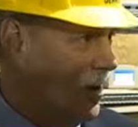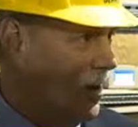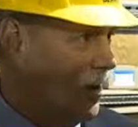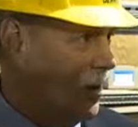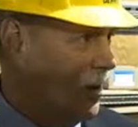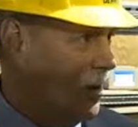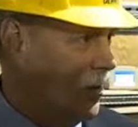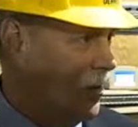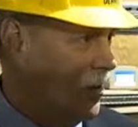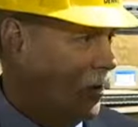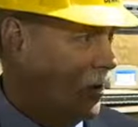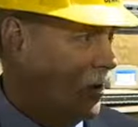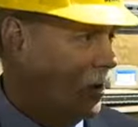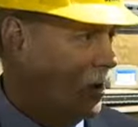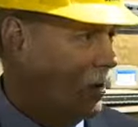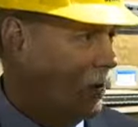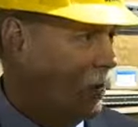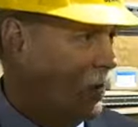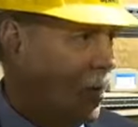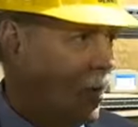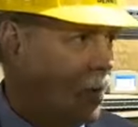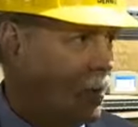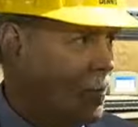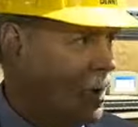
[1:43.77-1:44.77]
They're going to
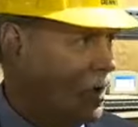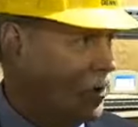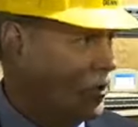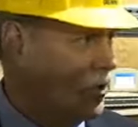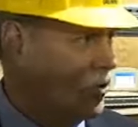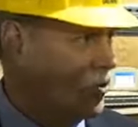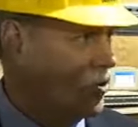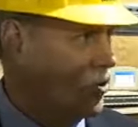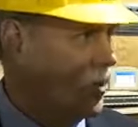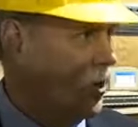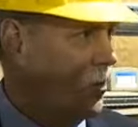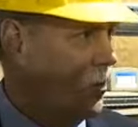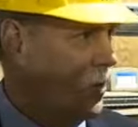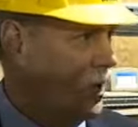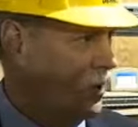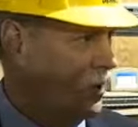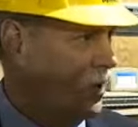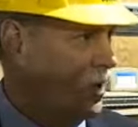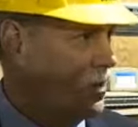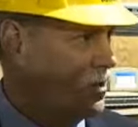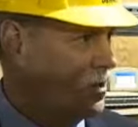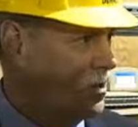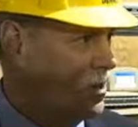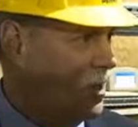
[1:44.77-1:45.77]
very much enjoy what
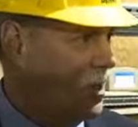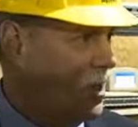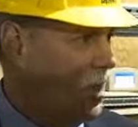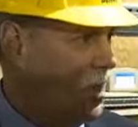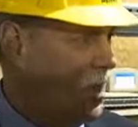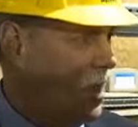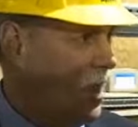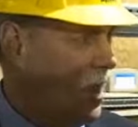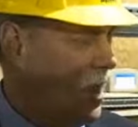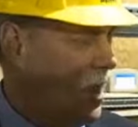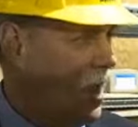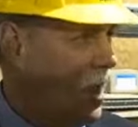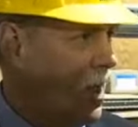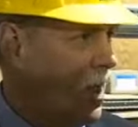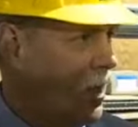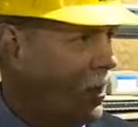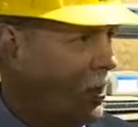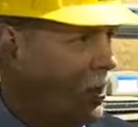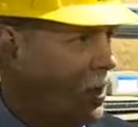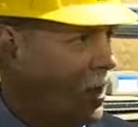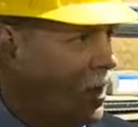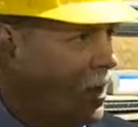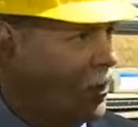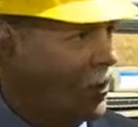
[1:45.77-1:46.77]
they see,
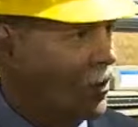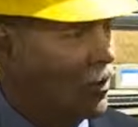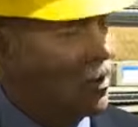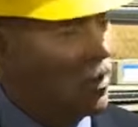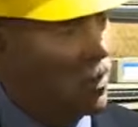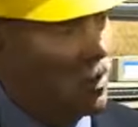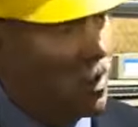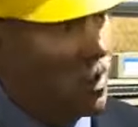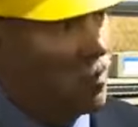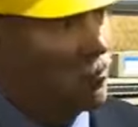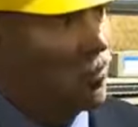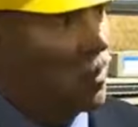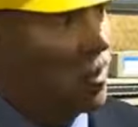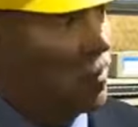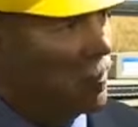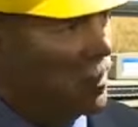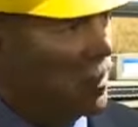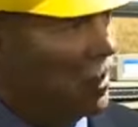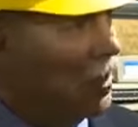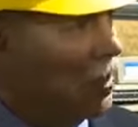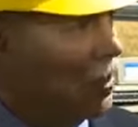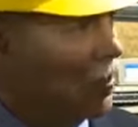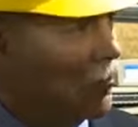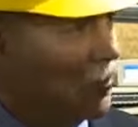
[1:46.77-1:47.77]
and uh, they're going to love
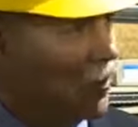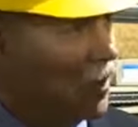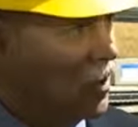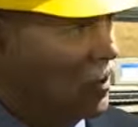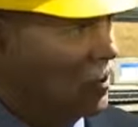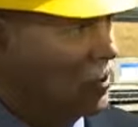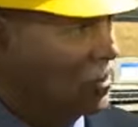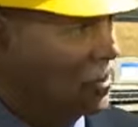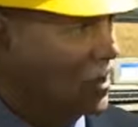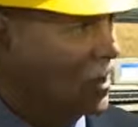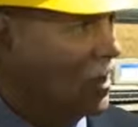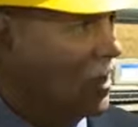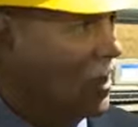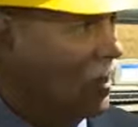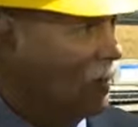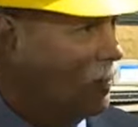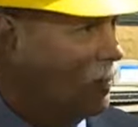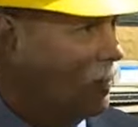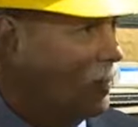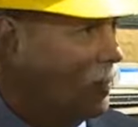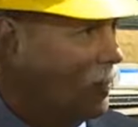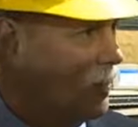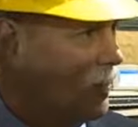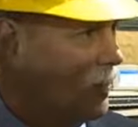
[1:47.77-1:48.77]
coming here for years to
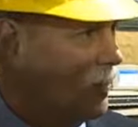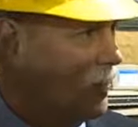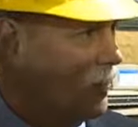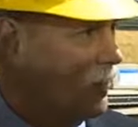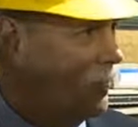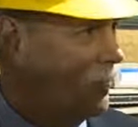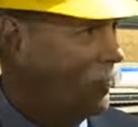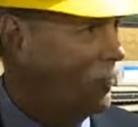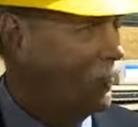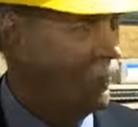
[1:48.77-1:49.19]
come. So there's a